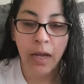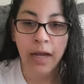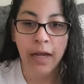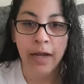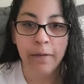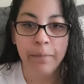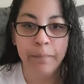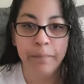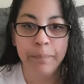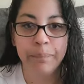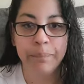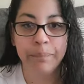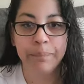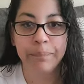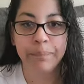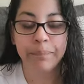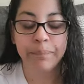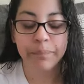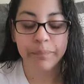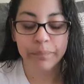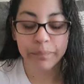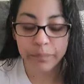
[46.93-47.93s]
Um,
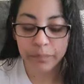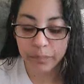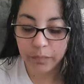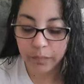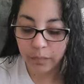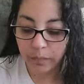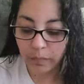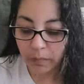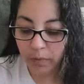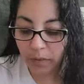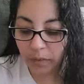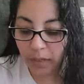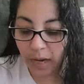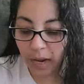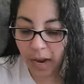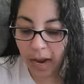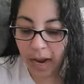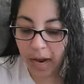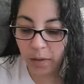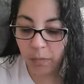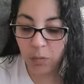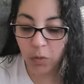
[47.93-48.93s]

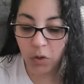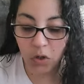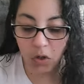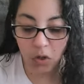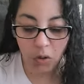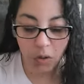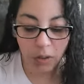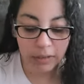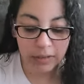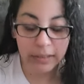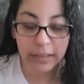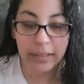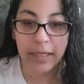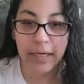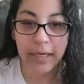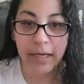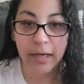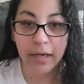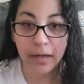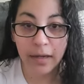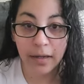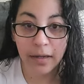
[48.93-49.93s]
I will
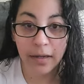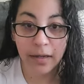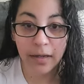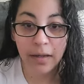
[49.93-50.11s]
link